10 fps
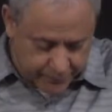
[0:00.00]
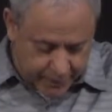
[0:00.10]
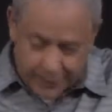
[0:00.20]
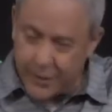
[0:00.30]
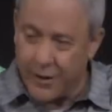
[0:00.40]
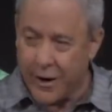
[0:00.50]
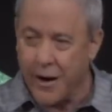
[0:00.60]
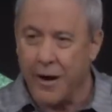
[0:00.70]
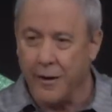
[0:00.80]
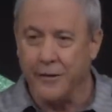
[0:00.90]
But
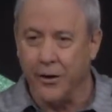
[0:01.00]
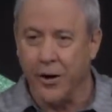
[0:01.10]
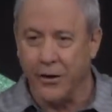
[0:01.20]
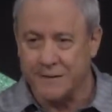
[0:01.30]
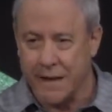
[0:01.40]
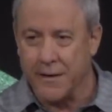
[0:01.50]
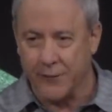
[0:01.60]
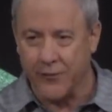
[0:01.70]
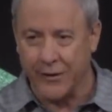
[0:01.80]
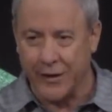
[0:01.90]
uh, uh you know, I'll stand
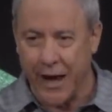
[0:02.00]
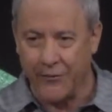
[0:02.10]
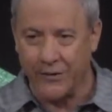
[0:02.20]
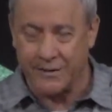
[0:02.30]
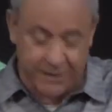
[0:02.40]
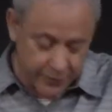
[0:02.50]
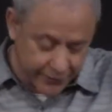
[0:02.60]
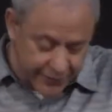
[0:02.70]
up for the Catholics here.